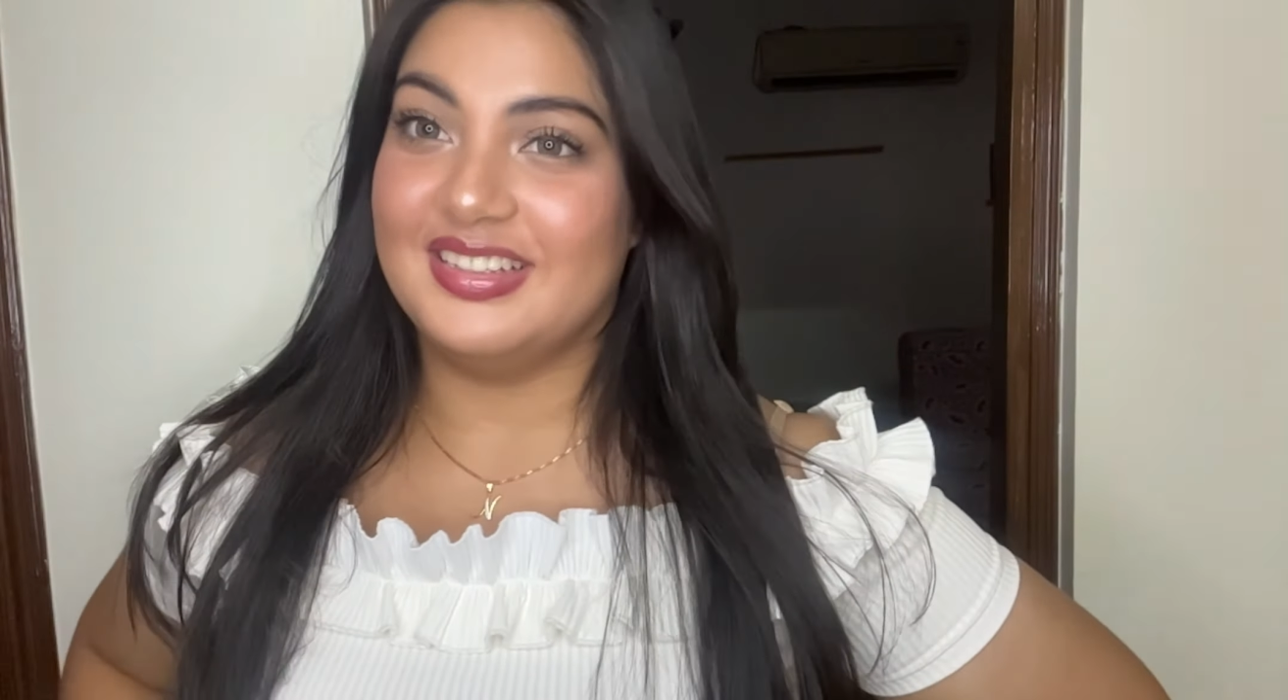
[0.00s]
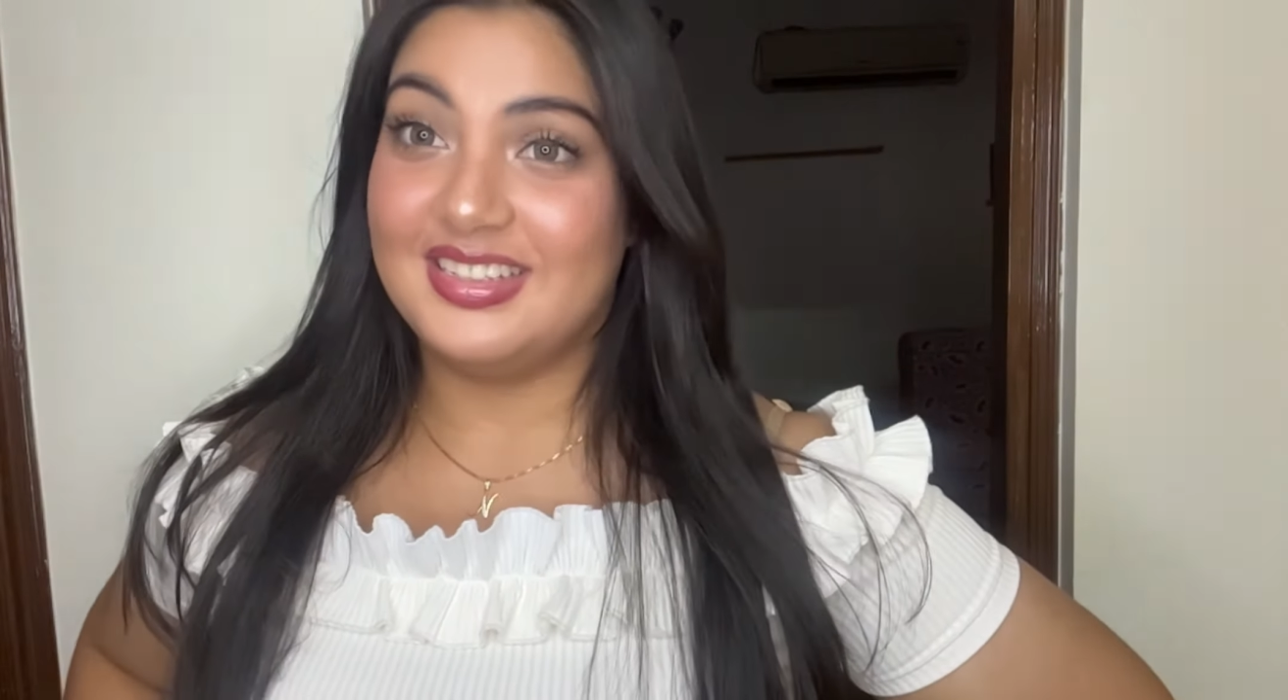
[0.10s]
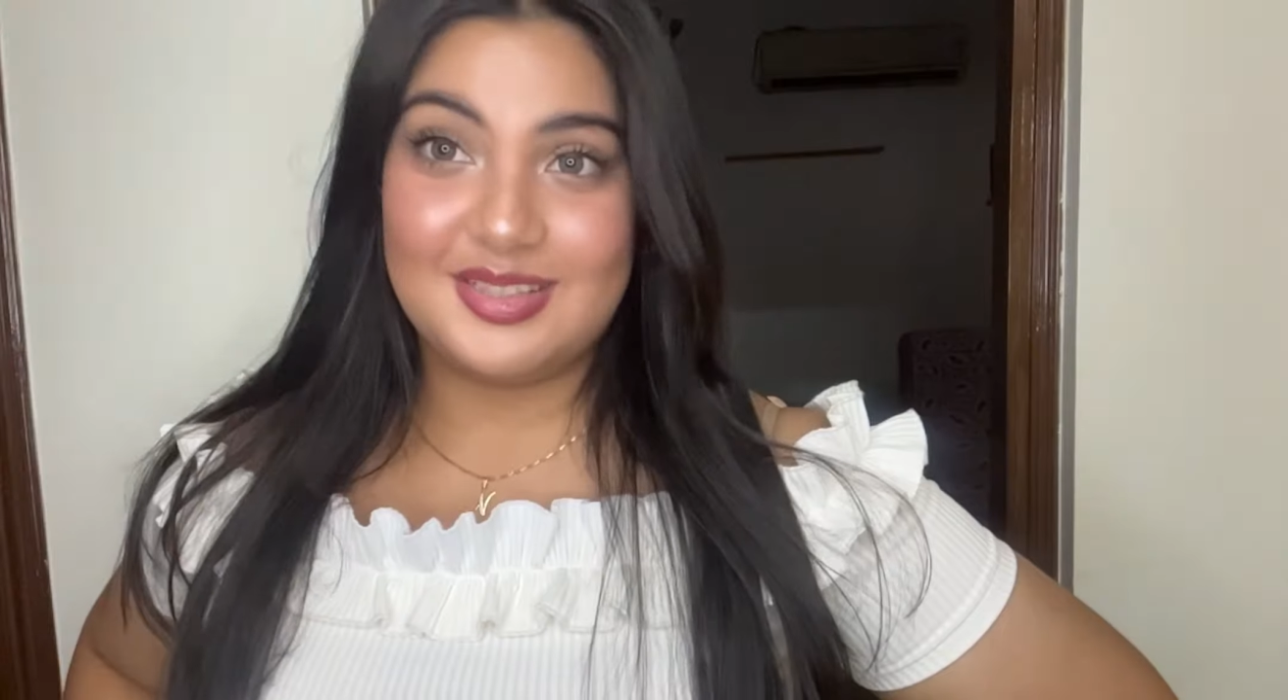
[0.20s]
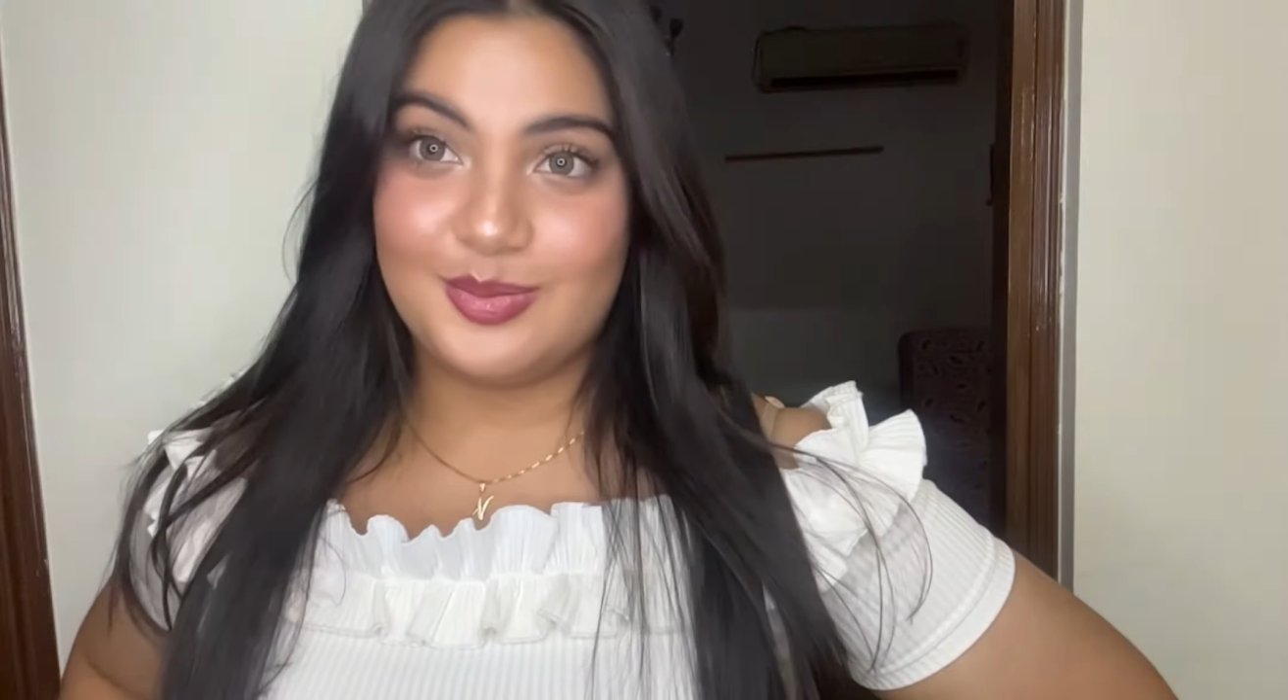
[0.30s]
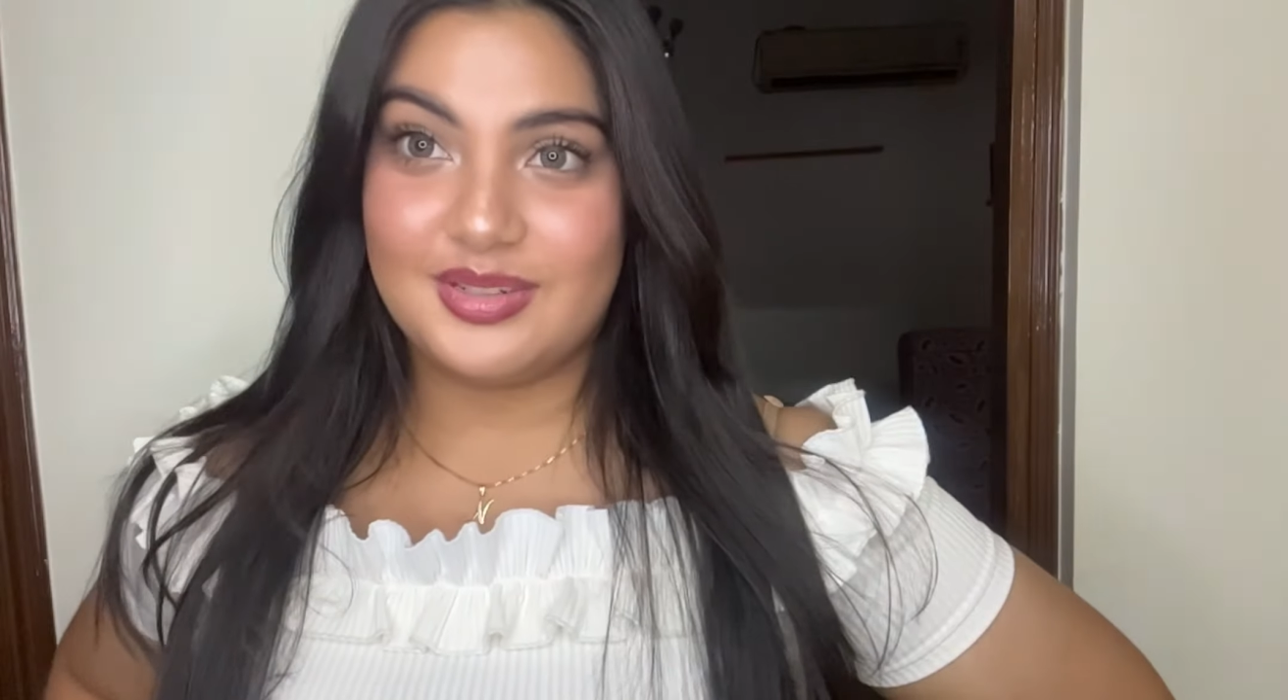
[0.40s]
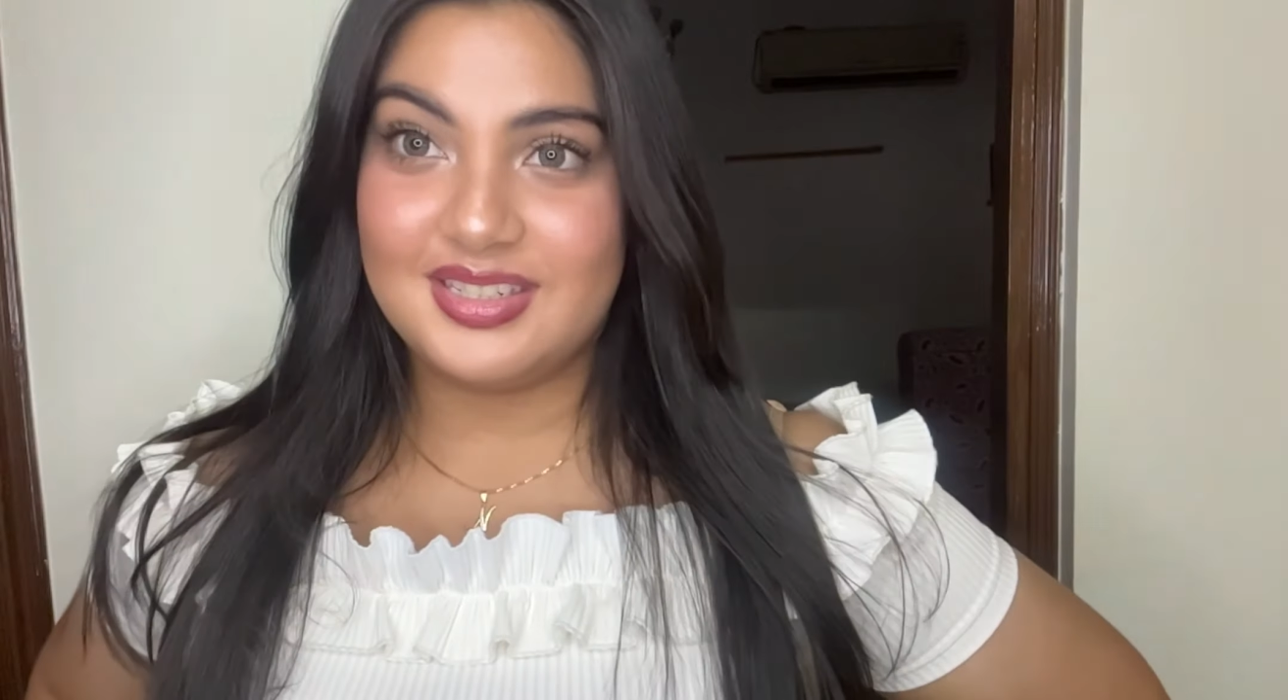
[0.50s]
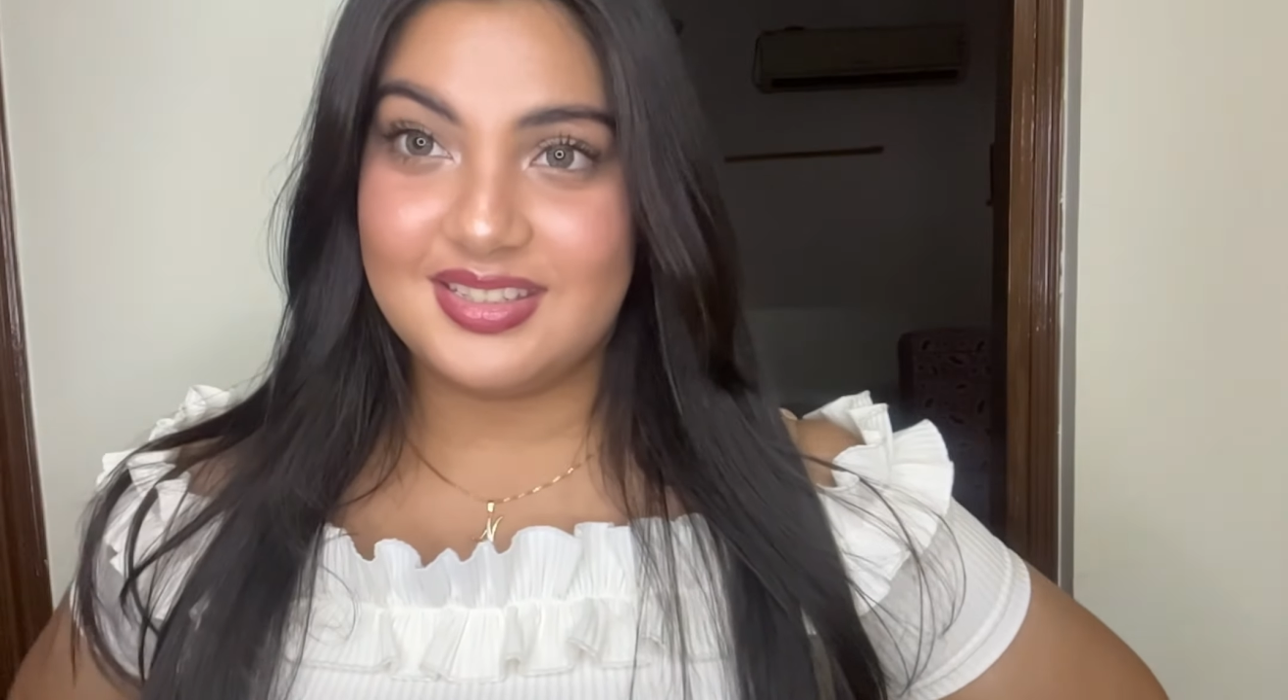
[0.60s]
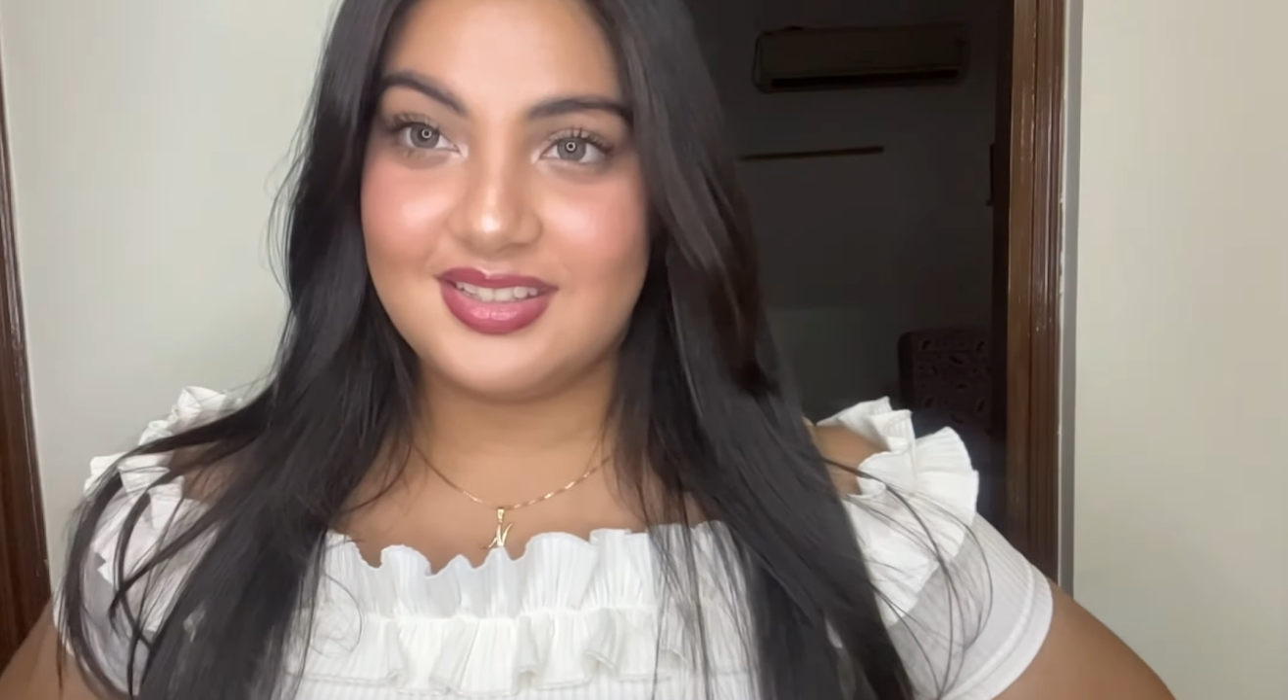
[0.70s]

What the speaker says: this was